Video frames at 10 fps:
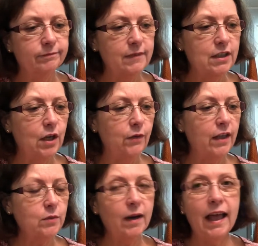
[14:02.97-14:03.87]
so
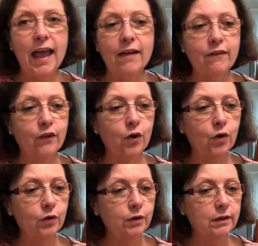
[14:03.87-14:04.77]
that's what I have of
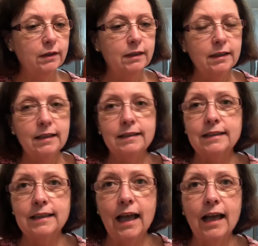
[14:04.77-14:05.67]
her
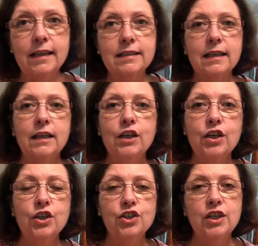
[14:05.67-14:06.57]
designs.
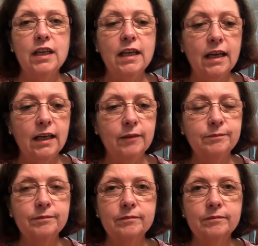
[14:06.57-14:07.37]
She's a